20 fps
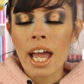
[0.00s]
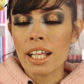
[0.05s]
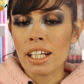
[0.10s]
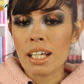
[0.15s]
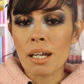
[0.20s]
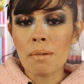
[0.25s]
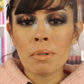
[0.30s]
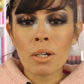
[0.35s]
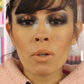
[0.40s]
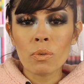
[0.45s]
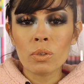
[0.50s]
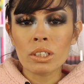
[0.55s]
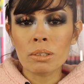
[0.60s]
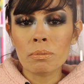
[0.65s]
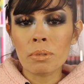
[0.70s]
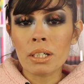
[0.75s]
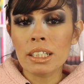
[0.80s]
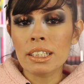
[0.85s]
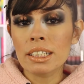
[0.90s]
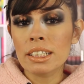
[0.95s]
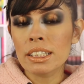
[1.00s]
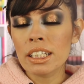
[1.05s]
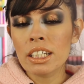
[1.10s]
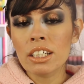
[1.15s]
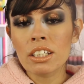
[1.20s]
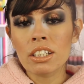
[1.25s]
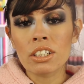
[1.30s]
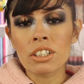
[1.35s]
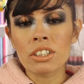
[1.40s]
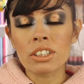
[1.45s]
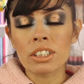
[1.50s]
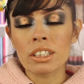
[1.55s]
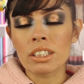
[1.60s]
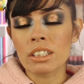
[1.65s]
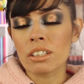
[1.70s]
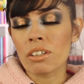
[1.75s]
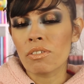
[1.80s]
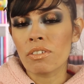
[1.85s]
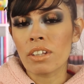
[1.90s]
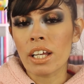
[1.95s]
and coming out with some concealers and
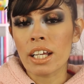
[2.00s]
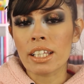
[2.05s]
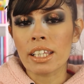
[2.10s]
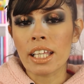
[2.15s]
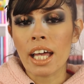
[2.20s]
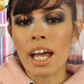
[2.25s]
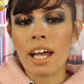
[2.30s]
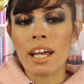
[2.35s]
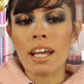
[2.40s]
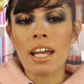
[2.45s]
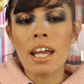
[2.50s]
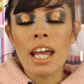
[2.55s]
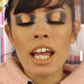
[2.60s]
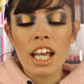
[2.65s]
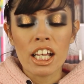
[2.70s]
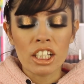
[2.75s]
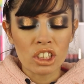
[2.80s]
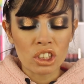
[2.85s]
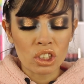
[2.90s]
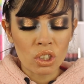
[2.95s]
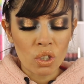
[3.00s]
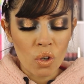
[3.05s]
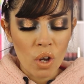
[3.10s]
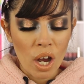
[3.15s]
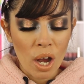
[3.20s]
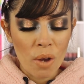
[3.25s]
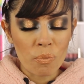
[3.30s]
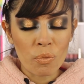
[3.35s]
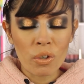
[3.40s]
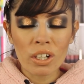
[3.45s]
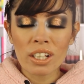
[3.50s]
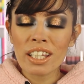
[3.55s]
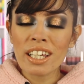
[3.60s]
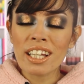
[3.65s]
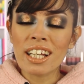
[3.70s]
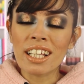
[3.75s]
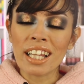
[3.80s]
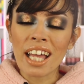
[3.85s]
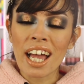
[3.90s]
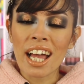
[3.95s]
stuff like that. And so I'm
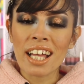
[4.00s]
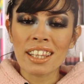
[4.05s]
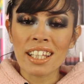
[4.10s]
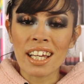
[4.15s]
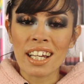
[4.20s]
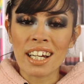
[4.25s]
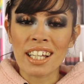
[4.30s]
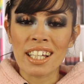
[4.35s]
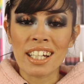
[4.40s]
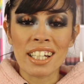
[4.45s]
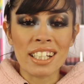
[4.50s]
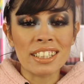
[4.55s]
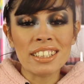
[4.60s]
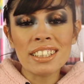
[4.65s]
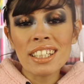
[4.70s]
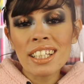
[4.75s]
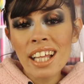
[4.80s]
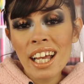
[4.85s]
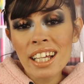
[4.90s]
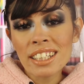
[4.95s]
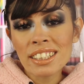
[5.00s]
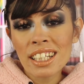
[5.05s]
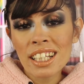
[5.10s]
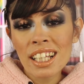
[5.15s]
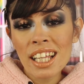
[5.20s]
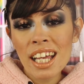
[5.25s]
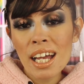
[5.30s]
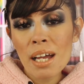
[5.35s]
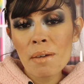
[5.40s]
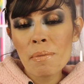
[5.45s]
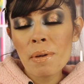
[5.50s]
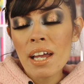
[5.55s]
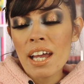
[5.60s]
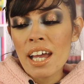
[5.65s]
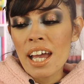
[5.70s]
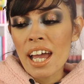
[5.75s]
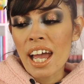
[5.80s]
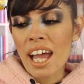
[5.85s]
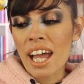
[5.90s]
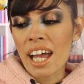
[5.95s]
really glad that it is the last collab,
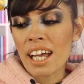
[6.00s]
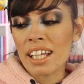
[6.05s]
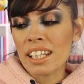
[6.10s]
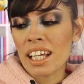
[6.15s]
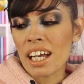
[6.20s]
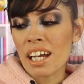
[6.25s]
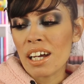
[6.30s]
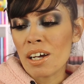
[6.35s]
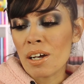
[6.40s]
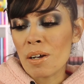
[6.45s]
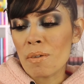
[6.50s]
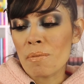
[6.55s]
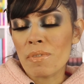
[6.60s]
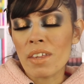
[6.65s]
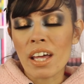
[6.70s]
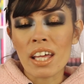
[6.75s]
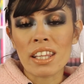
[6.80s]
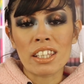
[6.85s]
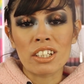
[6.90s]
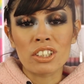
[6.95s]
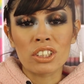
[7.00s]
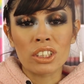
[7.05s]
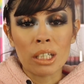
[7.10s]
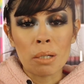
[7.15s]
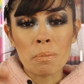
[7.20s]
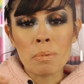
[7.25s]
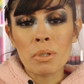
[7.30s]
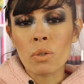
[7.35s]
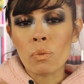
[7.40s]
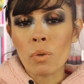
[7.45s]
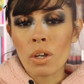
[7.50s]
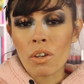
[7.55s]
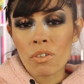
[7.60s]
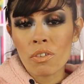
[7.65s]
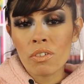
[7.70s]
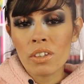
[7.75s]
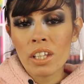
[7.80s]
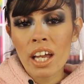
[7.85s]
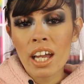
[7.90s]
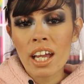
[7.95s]
and that they're stepping away
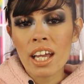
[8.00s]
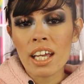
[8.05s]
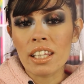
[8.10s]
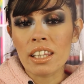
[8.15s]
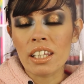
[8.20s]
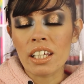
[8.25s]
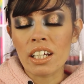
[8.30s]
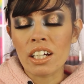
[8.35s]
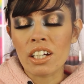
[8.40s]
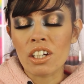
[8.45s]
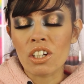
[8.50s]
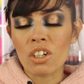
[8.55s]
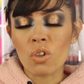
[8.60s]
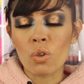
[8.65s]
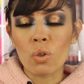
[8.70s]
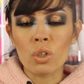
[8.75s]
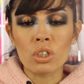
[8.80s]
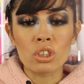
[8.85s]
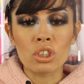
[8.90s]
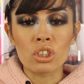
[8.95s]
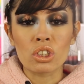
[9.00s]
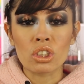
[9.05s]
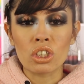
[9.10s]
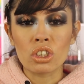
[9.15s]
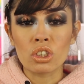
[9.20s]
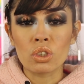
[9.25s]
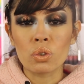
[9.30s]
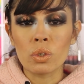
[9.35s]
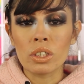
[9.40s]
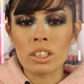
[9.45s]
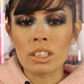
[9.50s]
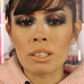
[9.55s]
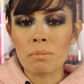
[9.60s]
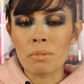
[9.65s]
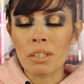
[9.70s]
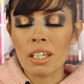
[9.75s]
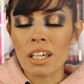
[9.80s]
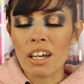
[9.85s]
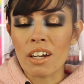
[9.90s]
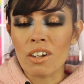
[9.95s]
from that and they're going to start doing
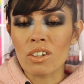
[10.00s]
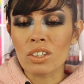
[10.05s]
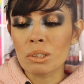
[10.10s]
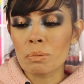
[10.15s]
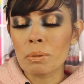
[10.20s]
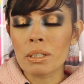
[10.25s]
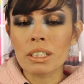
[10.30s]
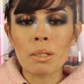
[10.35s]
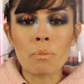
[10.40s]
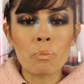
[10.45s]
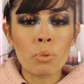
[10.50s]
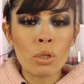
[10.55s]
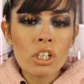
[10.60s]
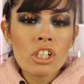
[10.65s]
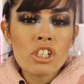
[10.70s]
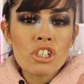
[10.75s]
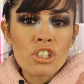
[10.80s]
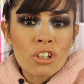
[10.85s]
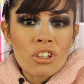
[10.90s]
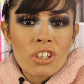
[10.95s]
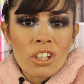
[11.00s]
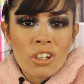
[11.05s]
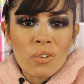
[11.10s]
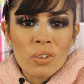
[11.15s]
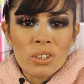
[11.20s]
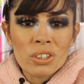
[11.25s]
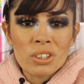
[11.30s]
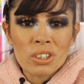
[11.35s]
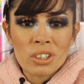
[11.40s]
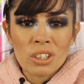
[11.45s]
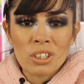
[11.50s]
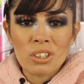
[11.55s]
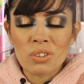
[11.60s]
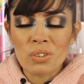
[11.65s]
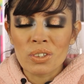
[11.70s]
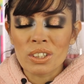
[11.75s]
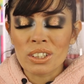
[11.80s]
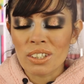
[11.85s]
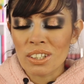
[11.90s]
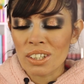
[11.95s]
something else, because I'm pretty sure they're going to start
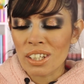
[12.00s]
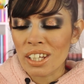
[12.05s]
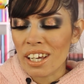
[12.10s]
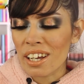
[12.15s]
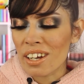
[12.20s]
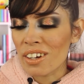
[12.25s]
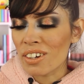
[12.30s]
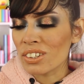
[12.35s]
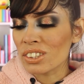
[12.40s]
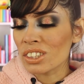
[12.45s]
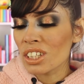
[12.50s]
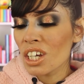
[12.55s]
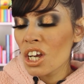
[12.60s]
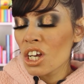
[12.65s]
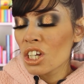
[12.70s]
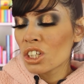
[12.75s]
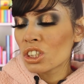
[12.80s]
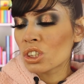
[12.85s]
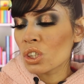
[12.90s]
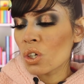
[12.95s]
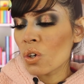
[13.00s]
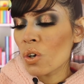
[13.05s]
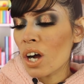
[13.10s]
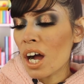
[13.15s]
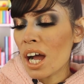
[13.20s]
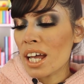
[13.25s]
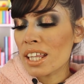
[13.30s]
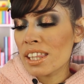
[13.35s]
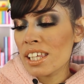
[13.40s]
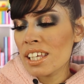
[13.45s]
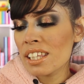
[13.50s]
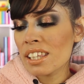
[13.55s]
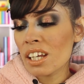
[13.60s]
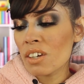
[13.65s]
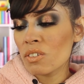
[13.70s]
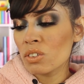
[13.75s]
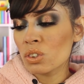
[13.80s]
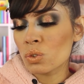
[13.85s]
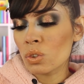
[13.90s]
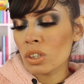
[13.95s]
doing something else. So I think
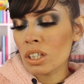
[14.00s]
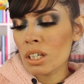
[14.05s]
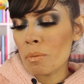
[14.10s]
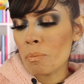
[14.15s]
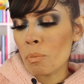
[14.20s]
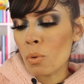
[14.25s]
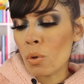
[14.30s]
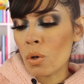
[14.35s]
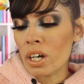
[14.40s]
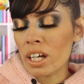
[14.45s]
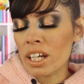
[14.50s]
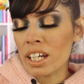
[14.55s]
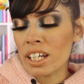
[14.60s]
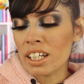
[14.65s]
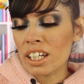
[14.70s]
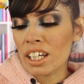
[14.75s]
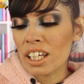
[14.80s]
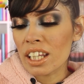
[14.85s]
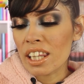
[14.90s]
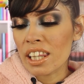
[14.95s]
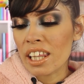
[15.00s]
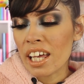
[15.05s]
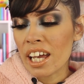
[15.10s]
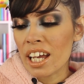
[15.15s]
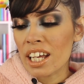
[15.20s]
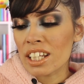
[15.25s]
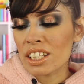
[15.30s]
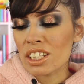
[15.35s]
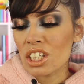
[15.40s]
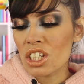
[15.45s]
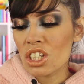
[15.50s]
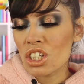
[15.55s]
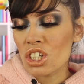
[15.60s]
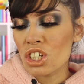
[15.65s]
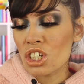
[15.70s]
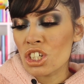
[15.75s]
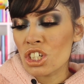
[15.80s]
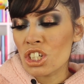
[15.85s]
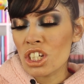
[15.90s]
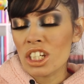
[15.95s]
that it was really important that
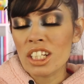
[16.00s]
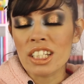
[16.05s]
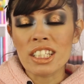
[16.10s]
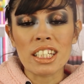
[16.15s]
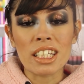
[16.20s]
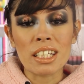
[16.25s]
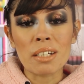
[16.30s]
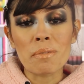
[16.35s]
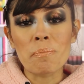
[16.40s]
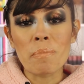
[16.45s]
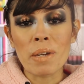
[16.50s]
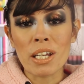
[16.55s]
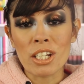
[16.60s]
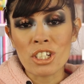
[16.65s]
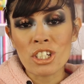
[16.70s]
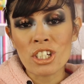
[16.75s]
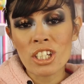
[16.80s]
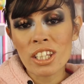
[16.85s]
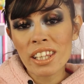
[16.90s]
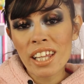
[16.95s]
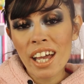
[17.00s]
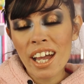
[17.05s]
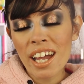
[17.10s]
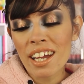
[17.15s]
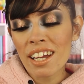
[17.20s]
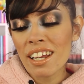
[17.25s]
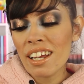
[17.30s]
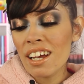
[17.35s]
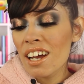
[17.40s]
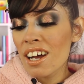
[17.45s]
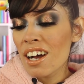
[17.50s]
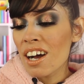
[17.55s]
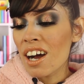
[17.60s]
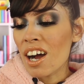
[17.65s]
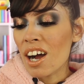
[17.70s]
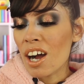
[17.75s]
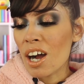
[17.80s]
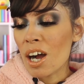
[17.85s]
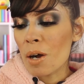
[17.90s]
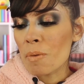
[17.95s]
she did mention that.
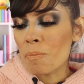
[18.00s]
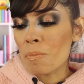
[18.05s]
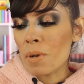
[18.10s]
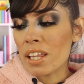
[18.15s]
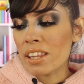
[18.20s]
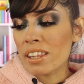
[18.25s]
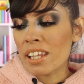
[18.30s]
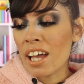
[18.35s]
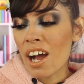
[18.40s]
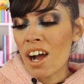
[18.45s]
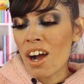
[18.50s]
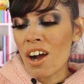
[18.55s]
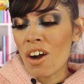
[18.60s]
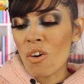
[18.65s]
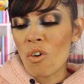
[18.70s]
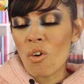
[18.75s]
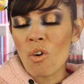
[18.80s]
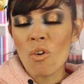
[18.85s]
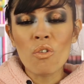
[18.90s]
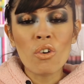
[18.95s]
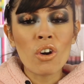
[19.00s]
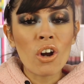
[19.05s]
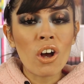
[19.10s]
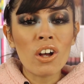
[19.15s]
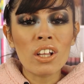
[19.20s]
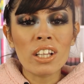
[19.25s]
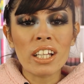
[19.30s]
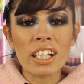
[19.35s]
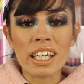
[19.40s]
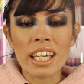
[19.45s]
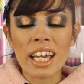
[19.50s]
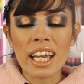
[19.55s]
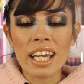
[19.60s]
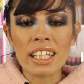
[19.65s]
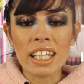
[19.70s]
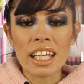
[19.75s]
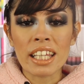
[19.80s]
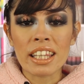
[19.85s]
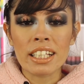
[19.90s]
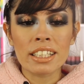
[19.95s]
Now overall,
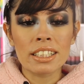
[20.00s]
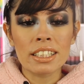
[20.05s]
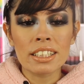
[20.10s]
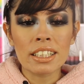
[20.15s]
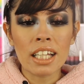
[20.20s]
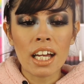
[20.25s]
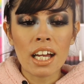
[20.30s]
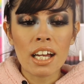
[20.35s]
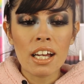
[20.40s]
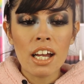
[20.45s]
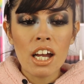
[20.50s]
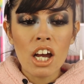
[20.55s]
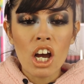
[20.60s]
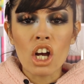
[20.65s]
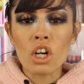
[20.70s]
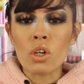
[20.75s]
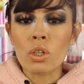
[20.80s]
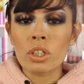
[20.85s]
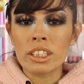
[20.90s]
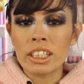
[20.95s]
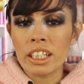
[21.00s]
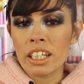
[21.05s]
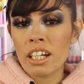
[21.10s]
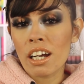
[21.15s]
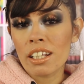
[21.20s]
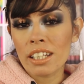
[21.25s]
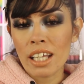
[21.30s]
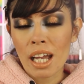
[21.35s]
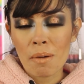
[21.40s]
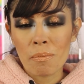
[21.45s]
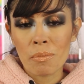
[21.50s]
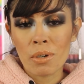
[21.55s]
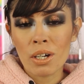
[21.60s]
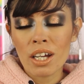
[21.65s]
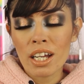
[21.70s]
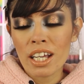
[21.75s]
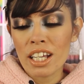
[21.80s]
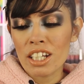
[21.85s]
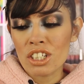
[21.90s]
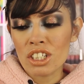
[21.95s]
again, this is not a critique on
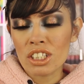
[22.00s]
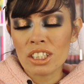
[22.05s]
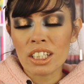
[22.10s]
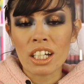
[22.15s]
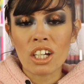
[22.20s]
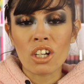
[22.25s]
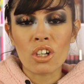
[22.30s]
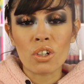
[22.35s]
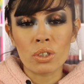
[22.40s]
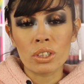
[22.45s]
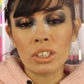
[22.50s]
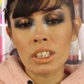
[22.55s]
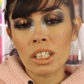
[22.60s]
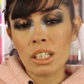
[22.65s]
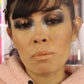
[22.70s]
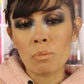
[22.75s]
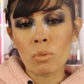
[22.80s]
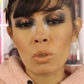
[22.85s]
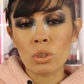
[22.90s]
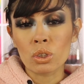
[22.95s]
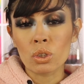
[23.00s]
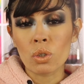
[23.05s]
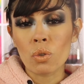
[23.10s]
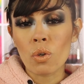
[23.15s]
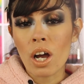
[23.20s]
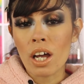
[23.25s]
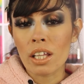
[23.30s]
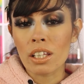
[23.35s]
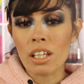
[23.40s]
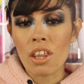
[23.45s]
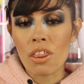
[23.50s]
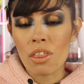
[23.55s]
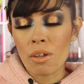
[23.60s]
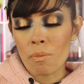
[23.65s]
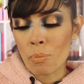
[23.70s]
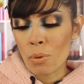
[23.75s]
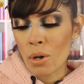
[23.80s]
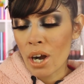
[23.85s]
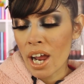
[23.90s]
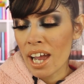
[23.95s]
Amra, it's just like a critique more so on the
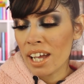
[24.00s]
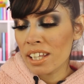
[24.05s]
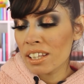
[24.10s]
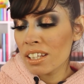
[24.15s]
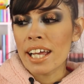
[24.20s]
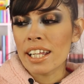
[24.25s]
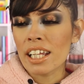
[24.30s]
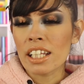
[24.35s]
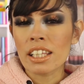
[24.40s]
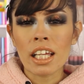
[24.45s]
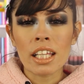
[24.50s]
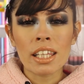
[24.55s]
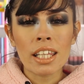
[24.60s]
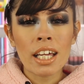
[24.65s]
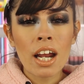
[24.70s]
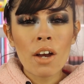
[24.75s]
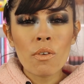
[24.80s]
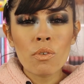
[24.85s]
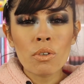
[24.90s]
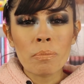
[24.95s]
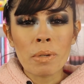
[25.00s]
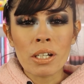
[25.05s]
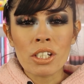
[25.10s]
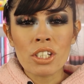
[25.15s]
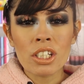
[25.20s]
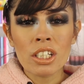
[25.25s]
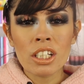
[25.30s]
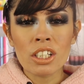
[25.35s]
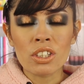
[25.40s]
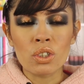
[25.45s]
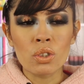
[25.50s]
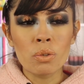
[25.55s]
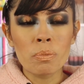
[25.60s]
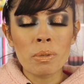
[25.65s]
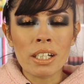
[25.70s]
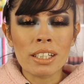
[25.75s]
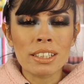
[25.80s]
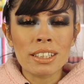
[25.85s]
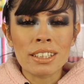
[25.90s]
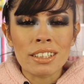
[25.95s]
brand, and I thought that I would mention it too
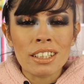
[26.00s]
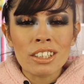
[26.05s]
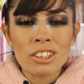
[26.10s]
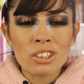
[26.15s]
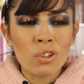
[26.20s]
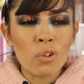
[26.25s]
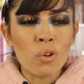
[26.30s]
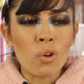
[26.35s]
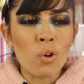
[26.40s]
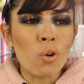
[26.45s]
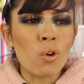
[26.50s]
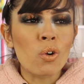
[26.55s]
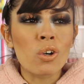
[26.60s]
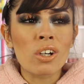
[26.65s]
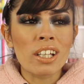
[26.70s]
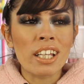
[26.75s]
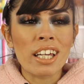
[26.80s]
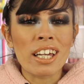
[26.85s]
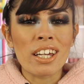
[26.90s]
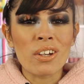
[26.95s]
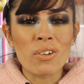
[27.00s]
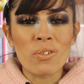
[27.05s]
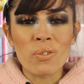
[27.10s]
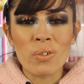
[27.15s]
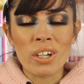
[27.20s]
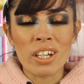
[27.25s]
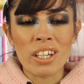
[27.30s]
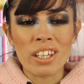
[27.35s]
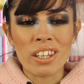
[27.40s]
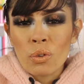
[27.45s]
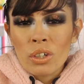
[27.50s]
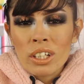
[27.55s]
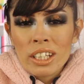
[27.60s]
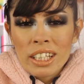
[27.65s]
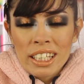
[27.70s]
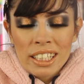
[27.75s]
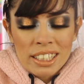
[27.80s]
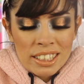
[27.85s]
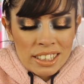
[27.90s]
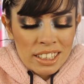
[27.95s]
because it does correlate
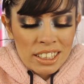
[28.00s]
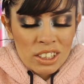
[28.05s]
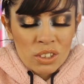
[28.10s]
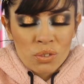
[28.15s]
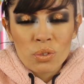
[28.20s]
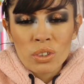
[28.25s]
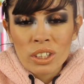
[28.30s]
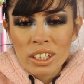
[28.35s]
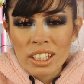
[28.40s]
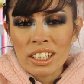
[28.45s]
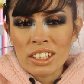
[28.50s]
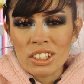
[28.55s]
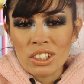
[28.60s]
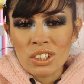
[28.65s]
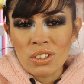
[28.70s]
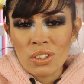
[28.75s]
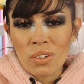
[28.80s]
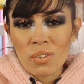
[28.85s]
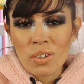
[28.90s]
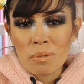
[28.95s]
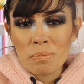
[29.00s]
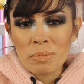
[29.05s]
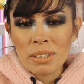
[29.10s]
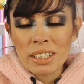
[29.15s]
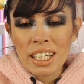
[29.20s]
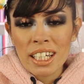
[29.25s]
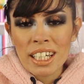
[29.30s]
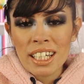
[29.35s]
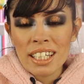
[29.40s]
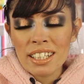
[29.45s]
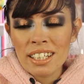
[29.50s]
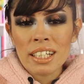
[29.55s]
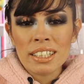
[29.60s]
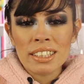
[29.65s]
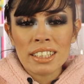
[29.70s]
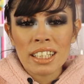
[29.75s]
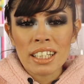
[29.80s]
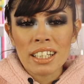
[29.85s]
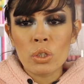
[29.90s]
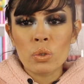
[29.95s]
with this release, you know what I'm saying?
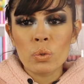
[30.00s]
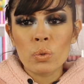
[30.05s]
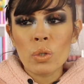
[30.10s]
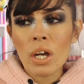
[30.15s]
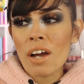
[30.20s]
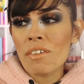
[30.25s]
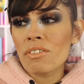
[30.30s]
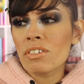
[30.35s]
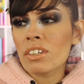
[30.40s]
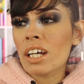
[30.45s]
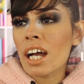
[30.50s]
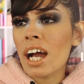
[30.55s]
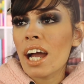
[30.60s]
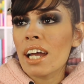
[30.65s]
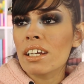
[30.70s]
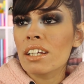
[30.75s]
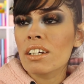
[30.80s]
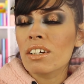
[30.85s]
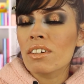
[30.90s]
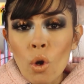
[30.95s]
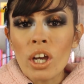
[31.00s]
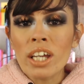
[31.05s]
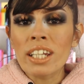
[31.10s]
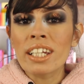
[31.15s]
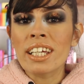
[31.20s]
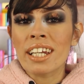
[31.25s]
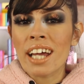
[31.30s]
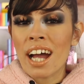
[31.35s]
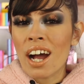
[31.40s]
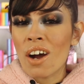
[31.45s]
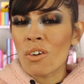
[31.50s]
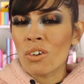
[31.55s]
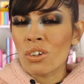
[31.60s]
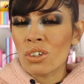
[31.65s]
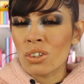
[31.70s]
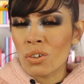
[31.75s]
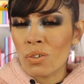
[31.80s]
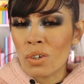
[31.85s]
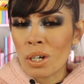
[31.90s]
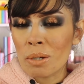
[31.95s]
Because we do have to kind of point it out,
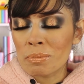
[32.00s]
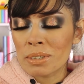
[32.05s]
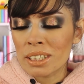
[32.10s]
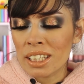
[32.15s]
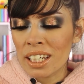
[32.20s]
you know what I'm